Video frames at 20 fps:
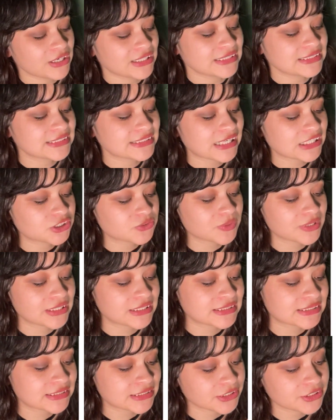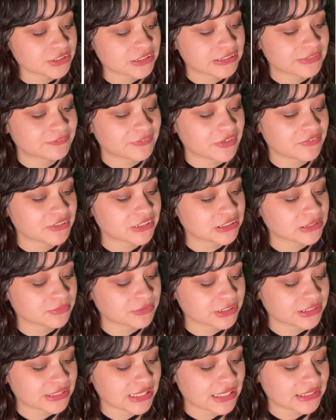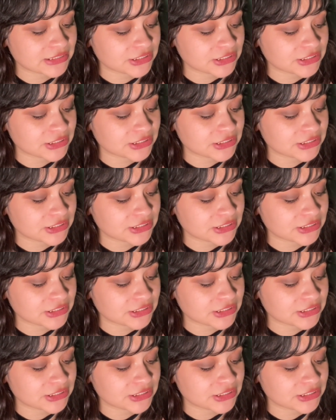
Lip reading: is your favorite subject at